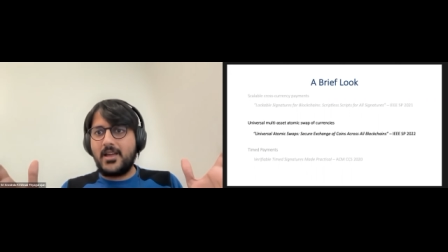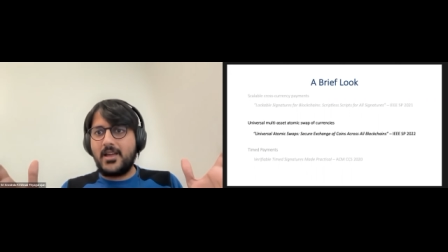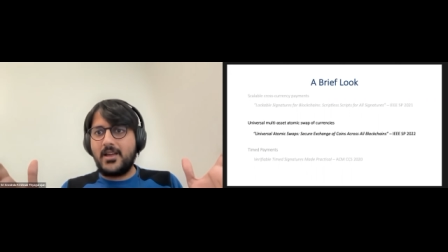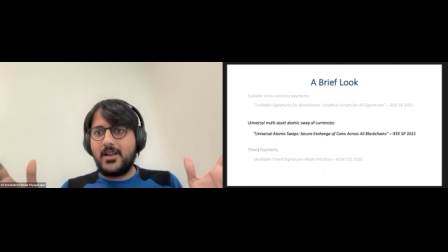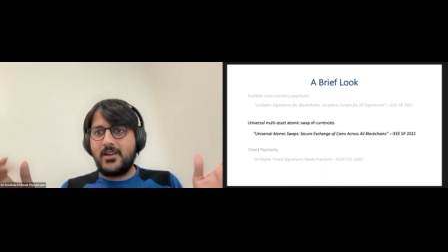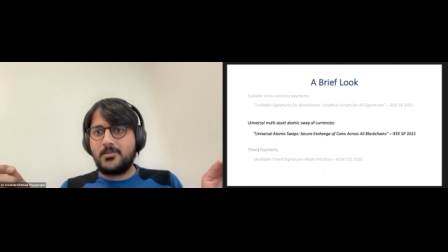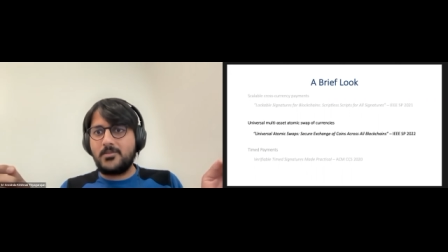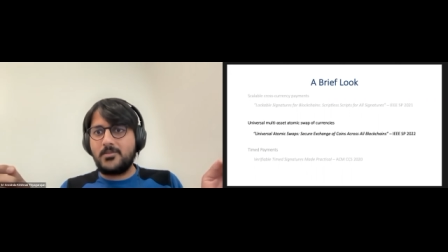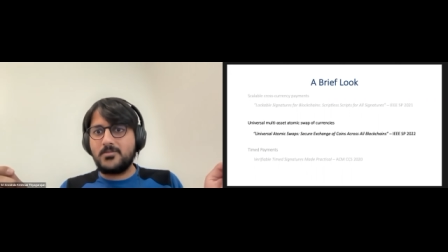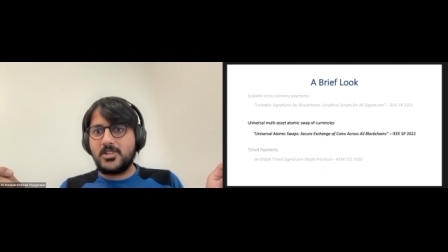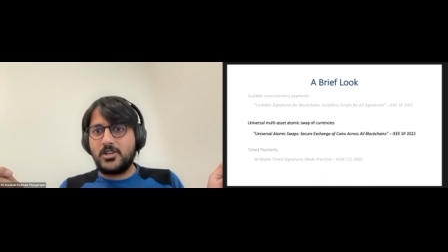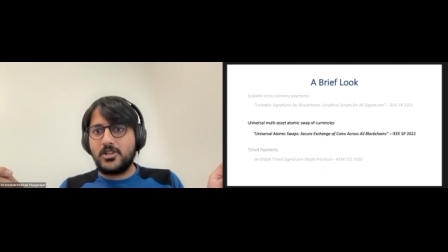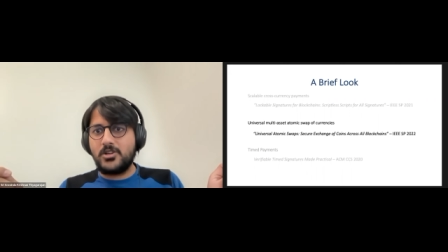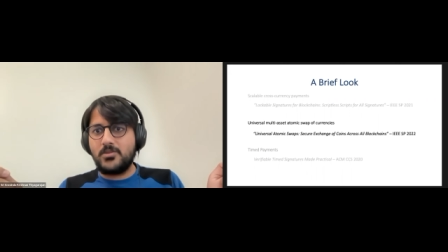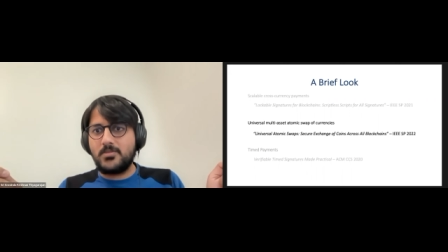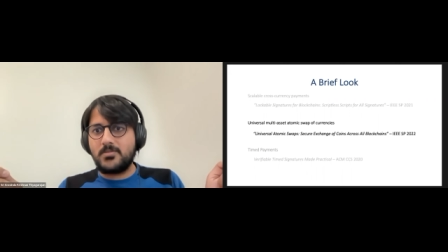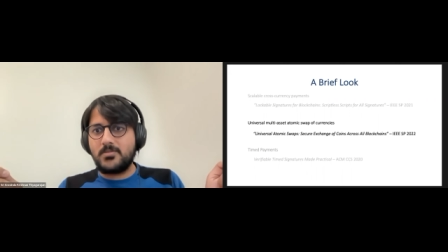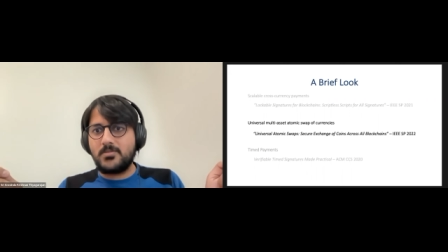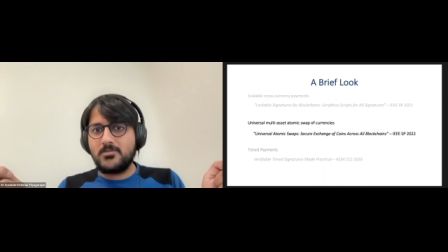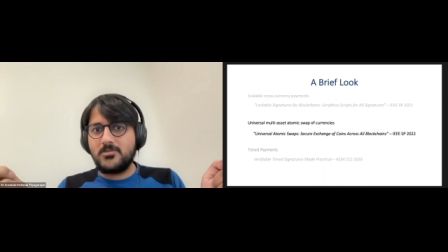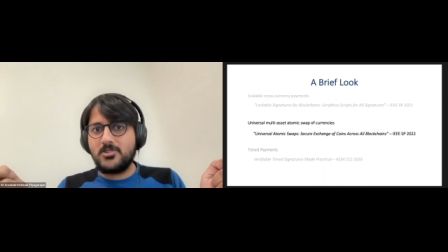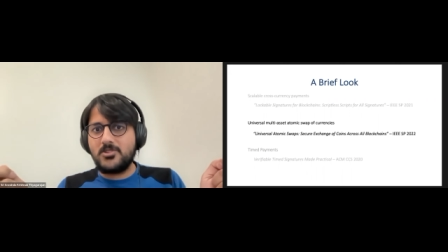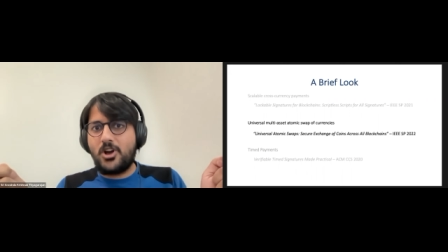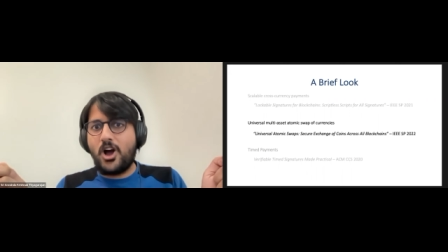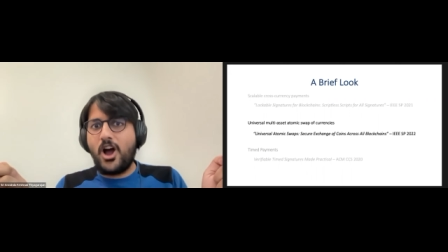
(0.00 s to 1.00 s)
uh, you
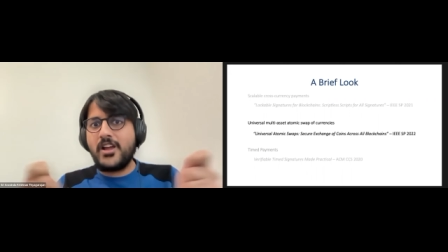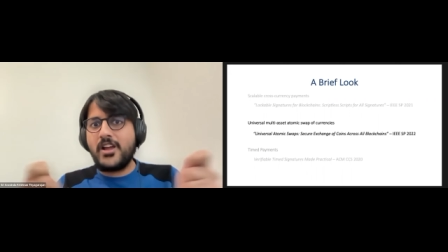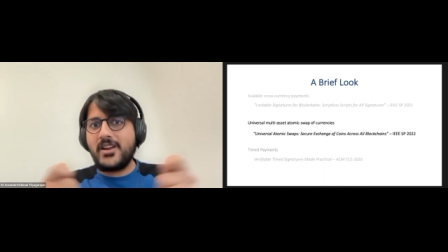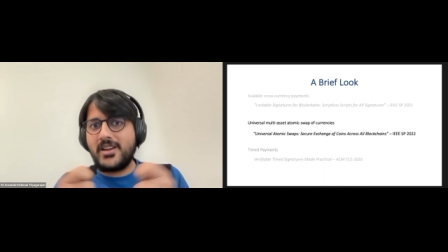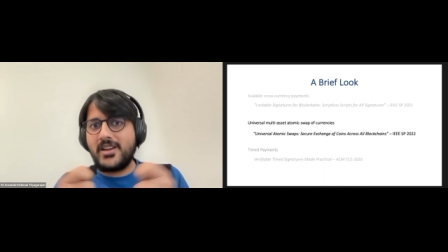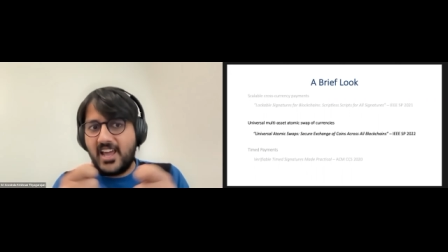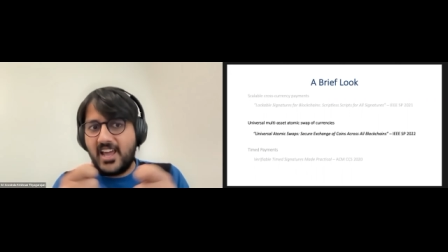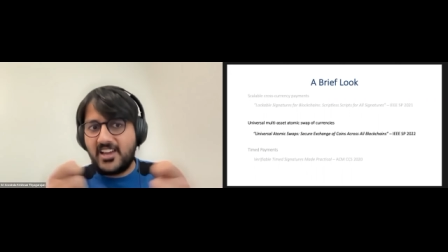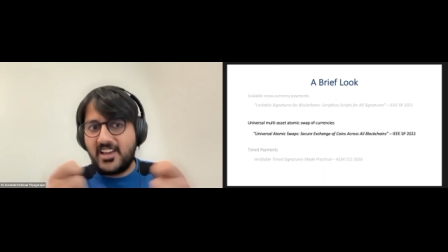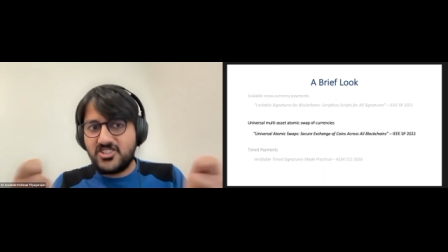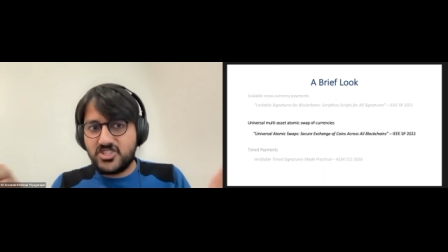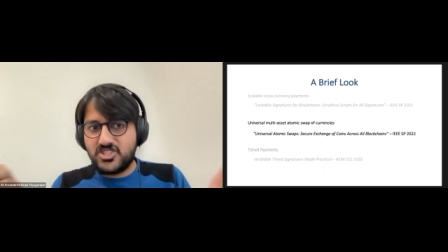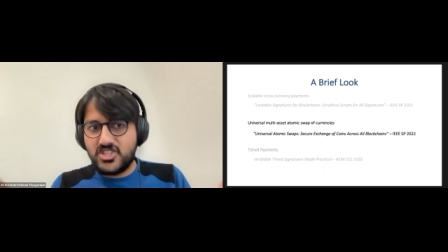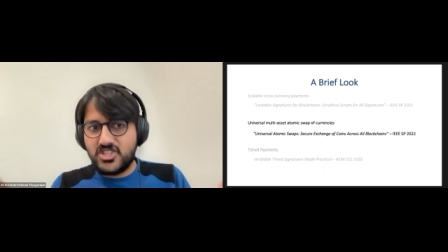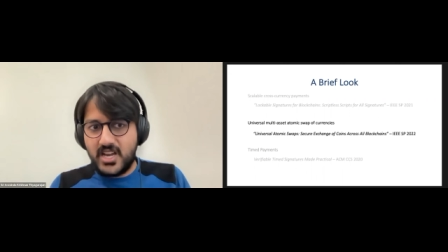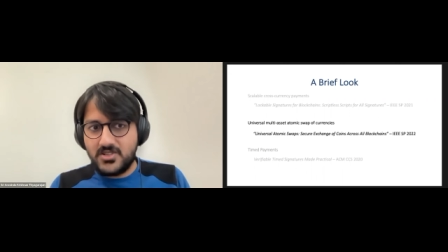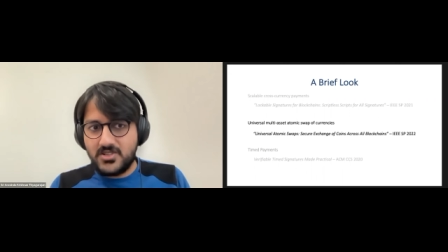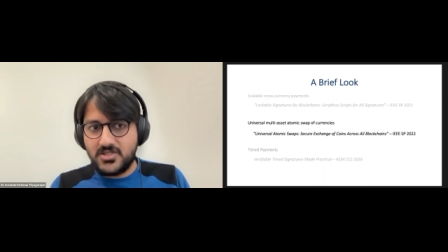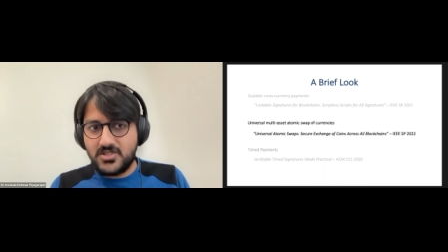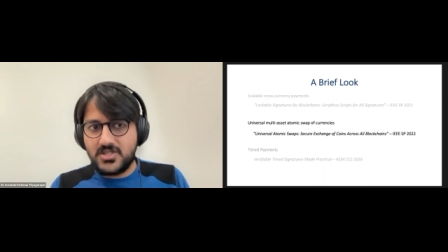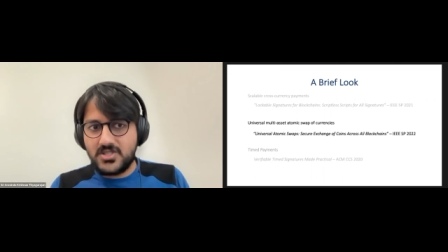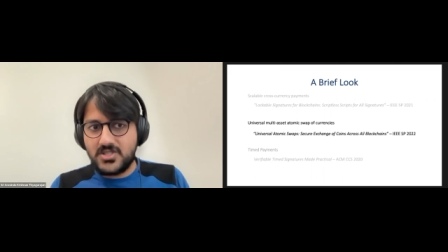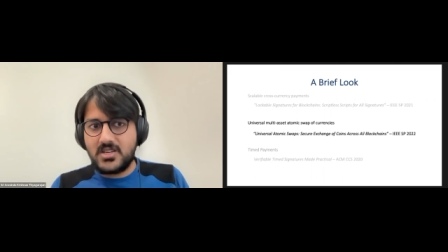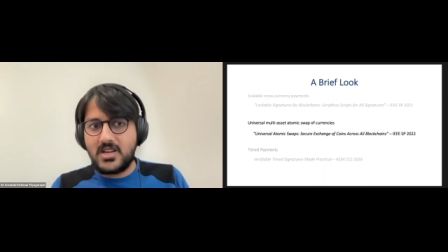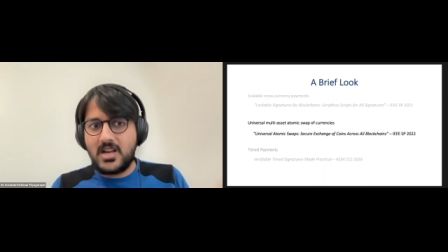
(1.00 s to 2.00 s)
know coin
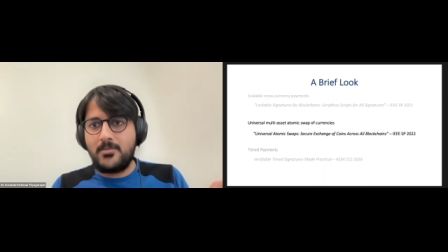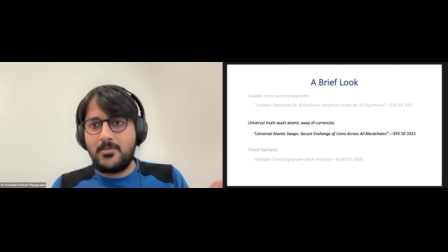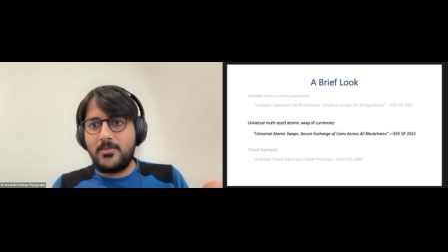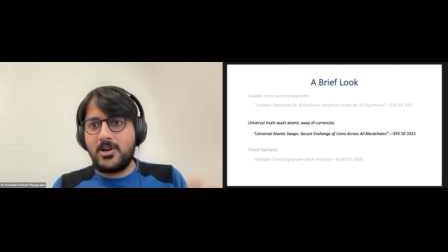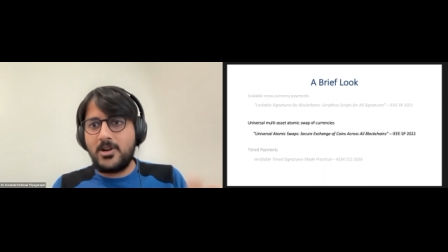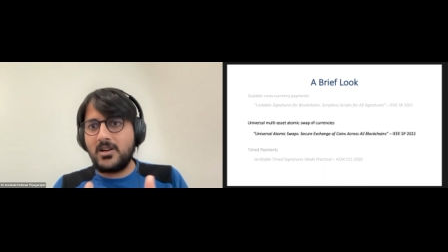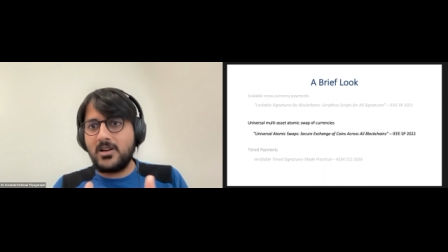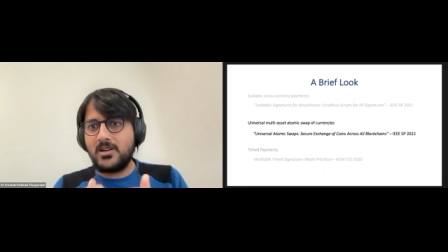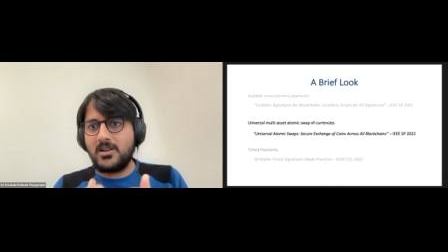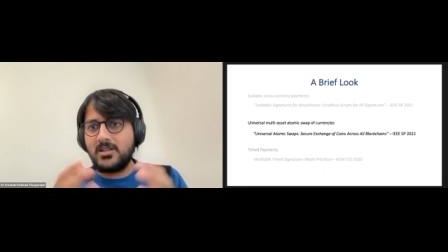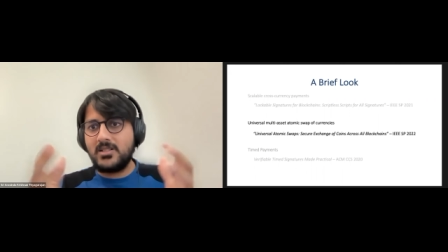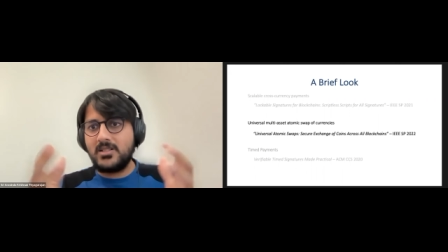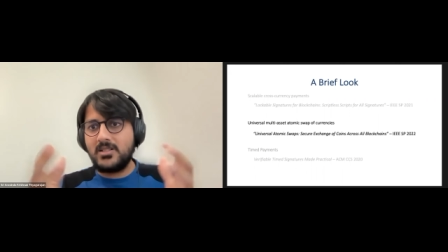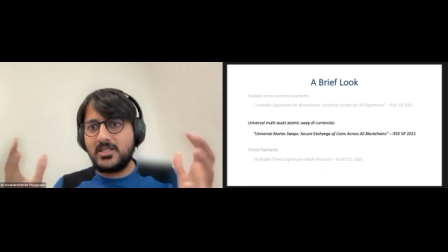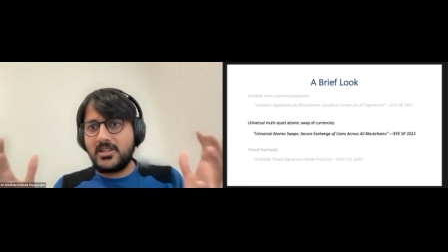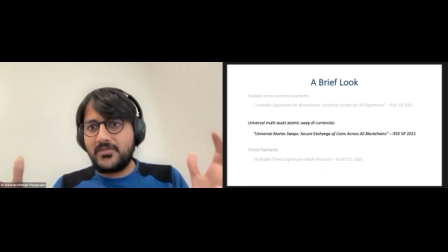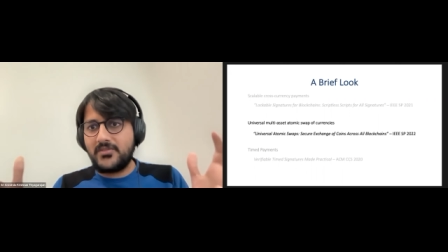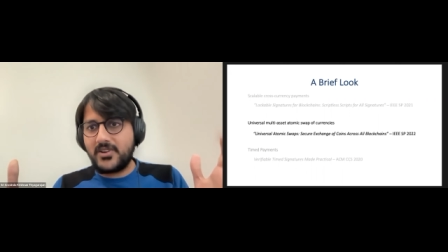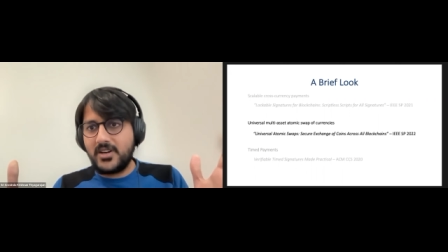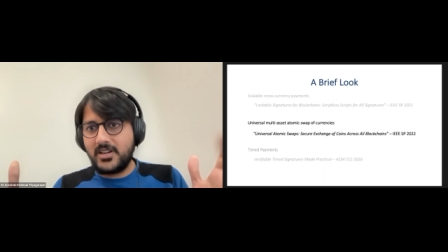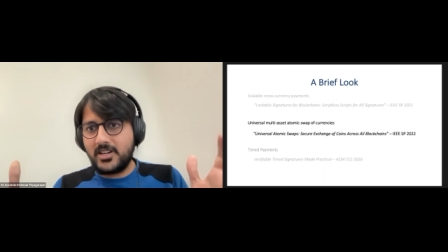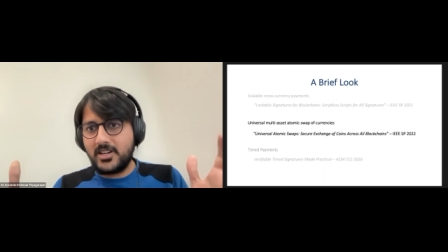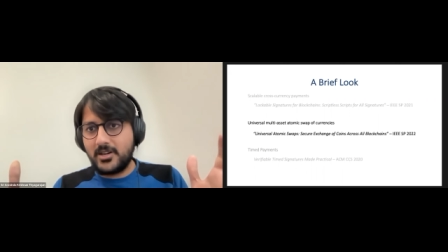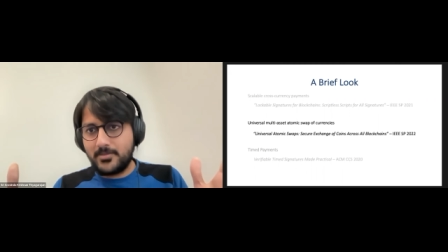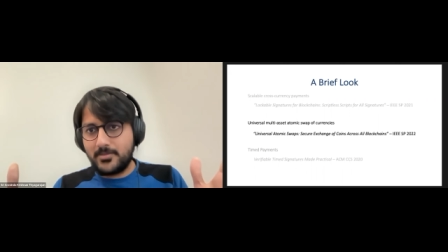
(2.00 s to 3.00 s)
exchange among
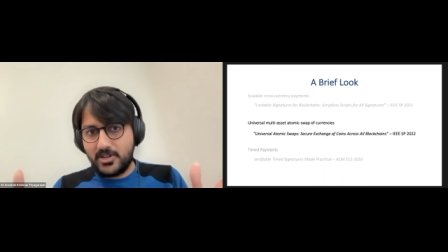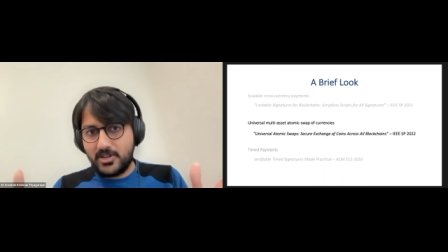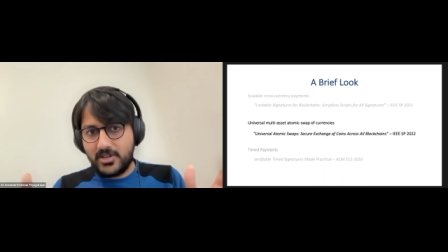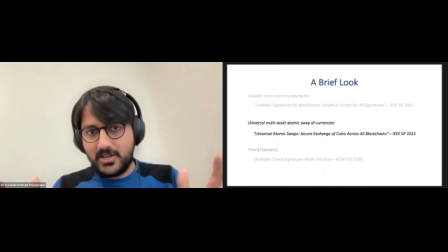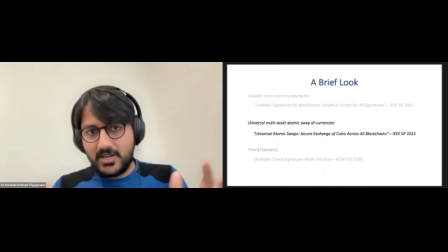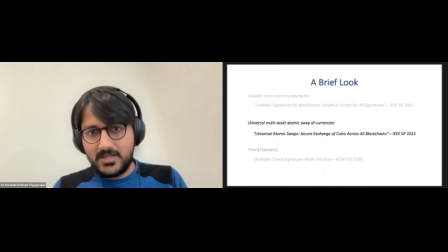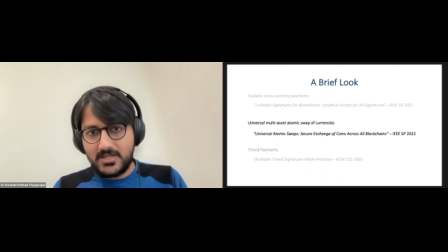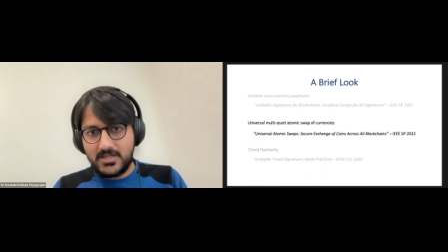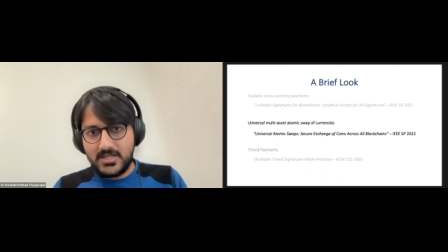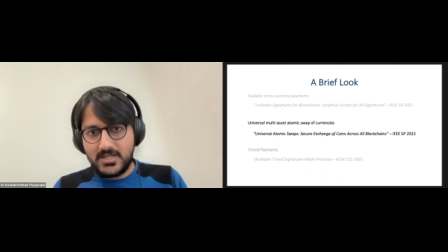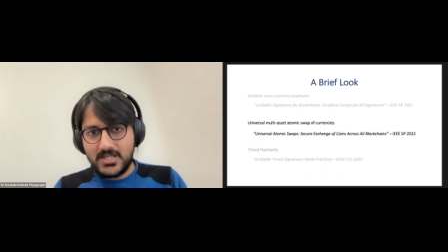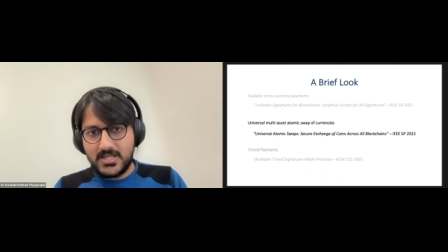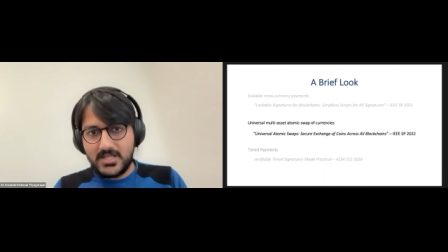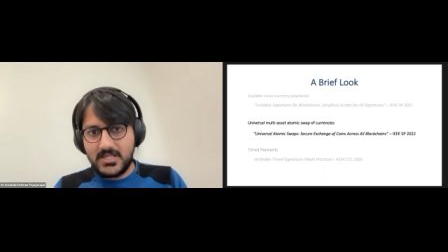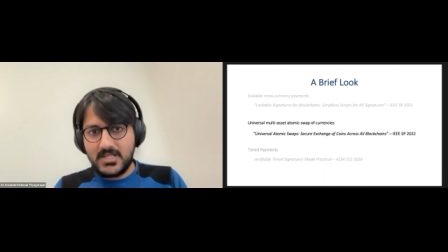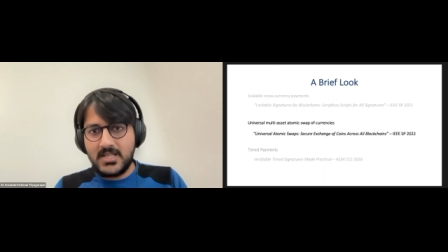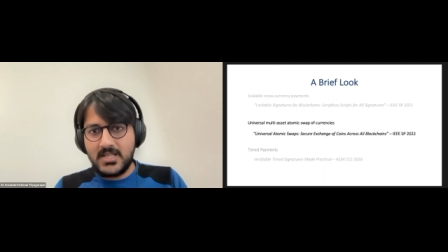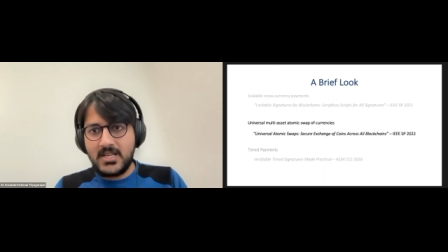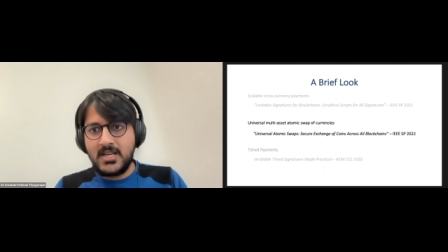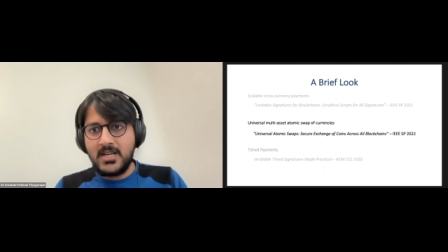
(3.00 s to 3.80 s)
different cryptocurrencies.